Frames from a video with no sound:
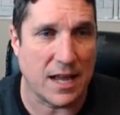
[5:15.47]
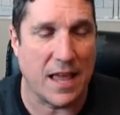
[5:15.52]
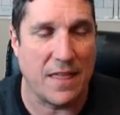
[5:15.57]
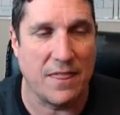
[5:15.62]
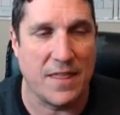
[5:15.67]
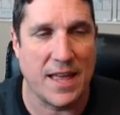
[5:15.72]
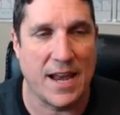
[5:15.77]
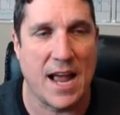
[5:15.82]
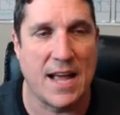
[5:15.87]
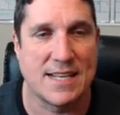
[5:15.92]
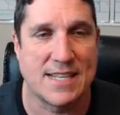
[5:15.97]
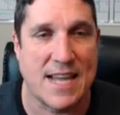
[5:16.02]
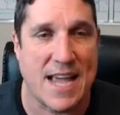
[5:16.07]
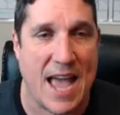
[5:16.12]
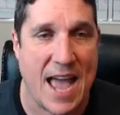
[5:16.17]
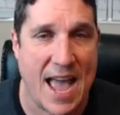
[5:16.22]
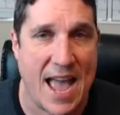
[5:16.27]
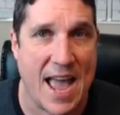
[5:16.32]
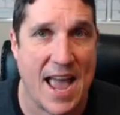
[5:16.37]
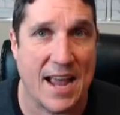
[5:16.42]
and then I
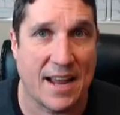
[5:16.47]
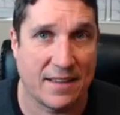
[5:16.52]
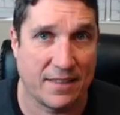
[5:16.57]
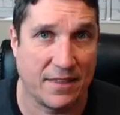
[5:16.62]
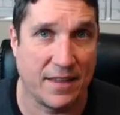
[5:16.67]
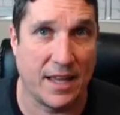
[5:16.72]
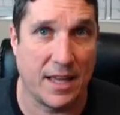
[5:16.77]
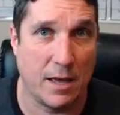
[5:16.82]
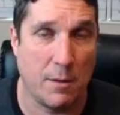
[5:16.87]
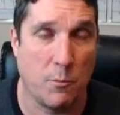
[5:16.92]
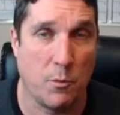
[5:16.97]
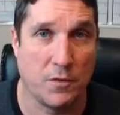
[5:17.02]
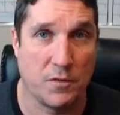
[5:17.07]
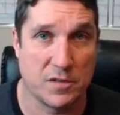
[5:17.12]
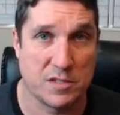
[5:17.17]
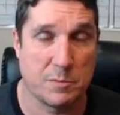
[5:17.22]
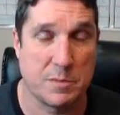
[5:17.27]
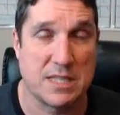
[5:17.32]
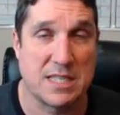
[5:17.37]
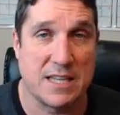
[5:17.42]
tag them with
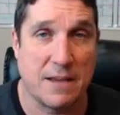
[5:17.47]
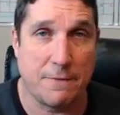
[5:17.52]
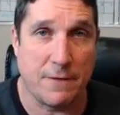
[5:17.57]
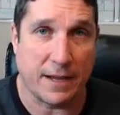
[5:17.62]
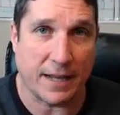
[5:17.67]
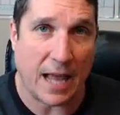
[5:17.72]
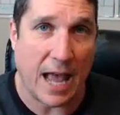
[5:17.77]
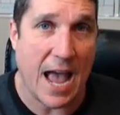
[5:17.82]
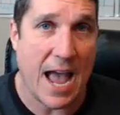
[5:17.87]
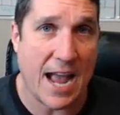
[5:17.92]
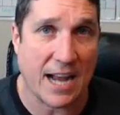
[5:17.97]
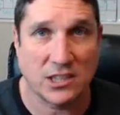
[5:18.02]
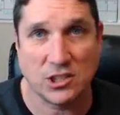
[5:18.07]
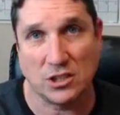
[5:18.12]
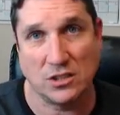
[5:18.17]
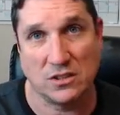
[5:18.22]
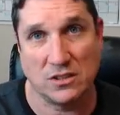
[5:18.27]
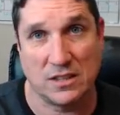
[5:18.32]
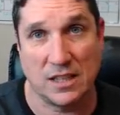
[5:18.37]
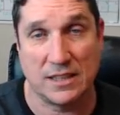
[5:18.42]
specific
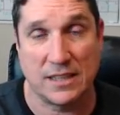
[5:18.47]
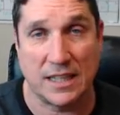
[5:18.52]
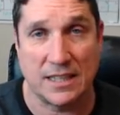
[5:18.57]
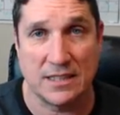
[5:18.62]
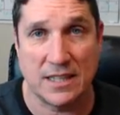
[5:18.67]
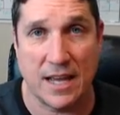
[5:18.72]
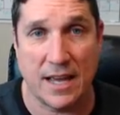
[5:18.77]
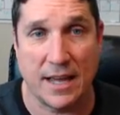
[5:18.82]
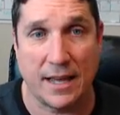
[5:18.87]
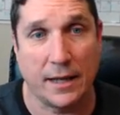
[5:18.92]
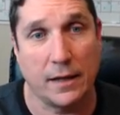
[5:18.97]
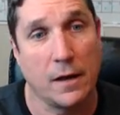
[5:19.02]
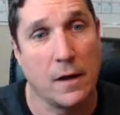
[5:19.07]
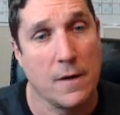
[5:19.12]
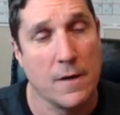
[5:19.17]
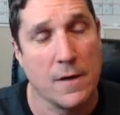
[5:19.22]
actions that they take.